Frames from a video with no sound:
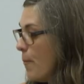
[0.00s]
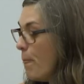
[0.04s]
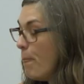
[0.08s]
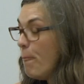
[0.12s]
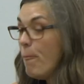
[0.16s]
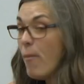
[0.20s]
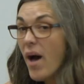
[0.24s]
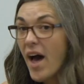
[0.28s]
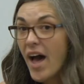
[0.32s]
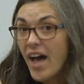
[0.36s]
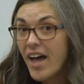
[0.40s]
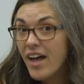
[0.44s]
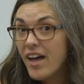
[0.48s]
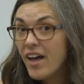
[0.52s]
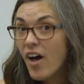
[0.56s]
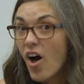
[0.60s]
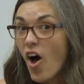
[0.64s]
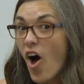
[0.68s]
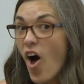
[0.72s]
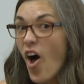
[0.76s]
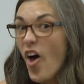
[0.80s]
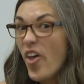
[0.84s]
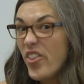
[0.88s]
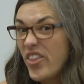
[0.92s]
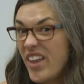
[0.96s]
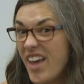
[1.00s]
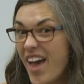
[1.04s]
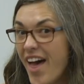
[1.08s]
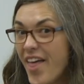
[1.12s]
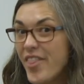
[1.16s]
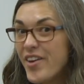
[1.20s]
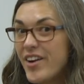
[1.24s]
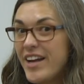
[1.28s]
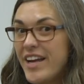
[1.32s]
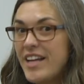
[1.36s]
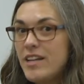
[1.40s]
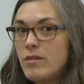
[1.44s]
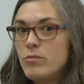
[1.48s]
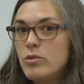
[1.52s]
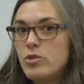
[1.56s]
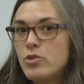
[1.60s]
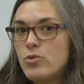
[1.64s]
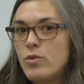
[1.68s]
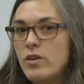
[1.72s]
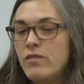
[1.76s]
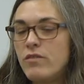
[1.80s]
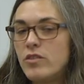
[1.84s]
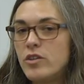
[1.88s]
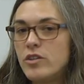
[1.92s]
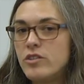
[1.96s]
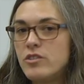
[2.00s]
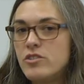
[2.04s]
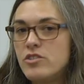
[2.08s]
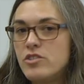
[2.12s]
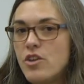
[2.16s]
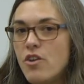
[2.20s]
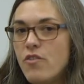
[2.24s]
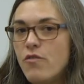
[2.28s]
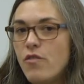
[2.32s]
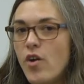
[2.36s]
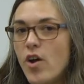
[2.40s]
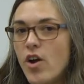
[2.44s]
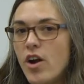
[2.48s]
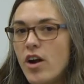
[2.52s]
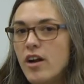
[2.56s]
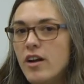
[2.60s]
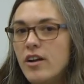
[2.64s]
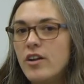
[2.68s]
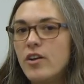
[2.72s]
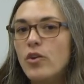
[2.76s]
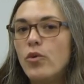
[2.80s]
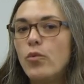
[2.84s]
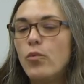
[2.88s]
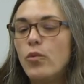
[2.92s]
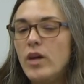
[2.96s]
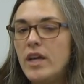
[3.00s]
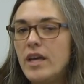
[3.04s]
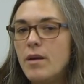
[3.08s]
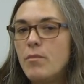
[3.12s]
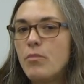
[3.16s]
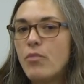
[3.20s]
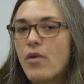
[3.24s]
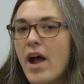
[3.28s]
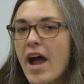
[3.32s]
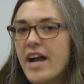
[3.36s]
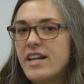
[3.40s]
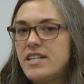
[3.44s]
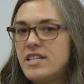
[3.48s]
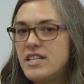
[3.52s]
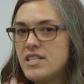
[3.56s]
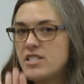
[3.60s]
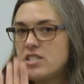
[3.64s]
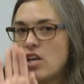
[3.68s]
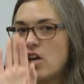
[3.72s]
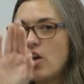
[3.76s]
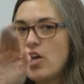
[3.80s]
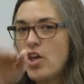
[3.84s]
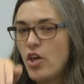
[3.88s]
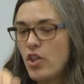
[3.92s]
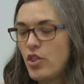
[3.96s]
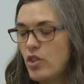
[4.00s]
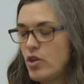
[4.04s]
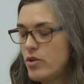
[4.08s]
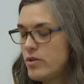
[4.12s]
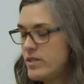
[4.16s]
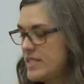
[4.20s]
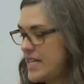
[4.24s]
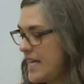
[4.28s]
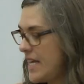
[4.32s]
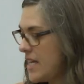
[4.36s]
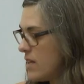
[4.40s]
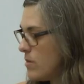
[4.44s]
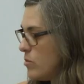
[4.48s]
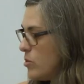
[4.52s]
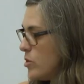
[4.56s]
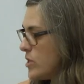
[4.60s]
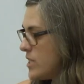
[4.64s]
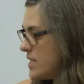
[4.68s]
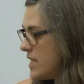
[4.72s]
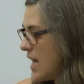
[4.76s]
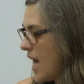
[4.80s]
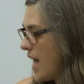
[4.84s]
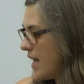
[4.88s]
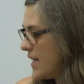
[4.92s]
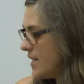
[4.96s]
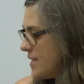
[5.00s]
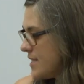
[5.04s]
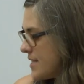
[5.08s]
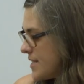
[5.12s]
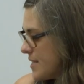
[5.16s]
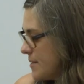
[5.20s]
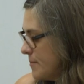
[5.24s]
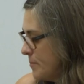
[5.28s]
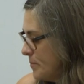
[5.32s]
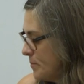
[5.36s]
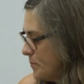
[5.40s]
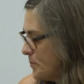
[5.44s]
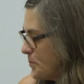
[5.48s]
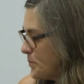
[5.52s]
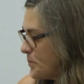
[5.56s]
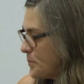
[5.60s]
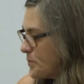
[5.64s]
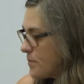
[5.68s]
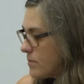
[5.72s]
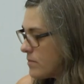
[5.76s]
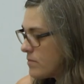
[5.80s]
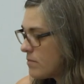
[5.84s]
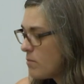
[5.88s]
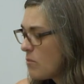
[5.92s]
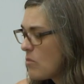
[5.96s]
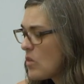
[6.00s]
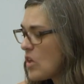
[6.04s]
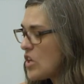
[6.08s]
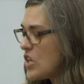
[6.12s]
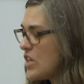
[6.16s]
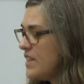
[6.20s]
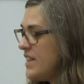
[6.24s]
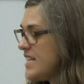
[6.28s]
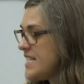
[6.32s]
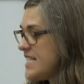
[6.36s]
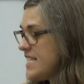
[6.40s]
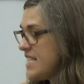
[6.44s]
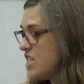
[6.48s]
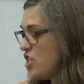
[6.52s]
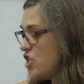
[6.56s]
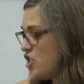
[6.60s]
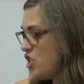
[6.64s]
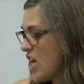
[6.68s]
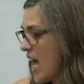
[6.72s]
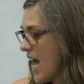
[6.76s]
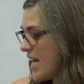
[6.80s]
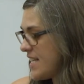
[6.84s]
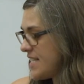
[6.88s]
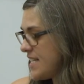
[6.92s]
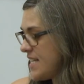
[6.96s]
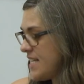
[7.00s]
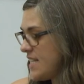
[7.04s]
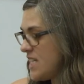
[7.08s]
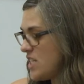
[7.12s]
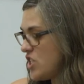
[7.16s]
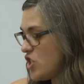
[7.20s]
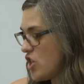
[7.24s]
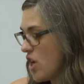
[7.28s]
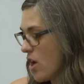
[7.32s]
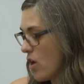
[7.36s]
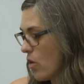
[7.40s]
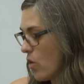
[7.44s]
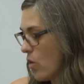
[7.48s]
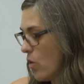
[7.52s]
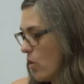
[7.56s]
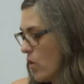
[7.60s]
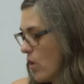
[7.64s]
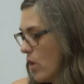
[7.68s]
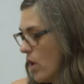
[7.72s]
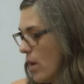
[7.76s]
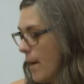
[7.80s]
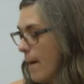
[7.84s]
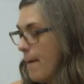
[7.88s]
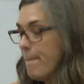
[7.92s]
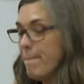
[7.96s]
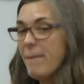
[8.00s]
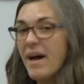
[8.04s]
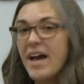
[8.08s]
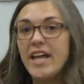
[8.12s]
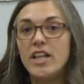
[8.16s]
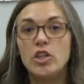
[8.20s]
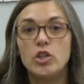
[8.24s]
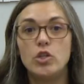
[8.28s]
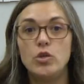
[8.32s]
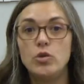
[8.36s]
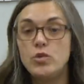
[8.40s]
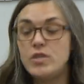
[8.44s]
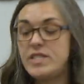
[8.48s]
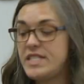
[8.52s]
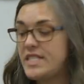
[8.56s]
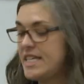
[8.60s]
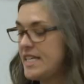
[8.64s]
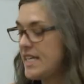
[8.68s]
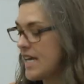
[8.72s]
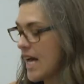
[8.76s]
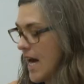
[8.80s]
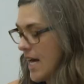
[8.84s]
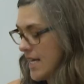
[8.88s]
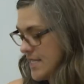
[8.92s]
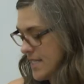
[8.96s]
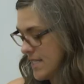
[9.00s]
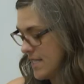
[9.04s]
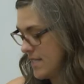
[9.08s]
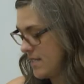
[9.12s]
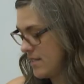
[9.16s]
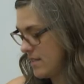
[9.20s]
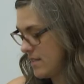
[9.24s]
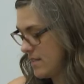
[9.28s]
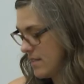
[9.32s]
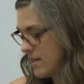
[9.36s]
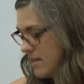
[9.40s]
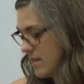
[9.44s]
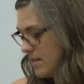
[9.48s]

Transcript: But all the other animals we've learned so far, we can practice those animal signs. This is Jazzy in the Jungle by Lucy Cousins.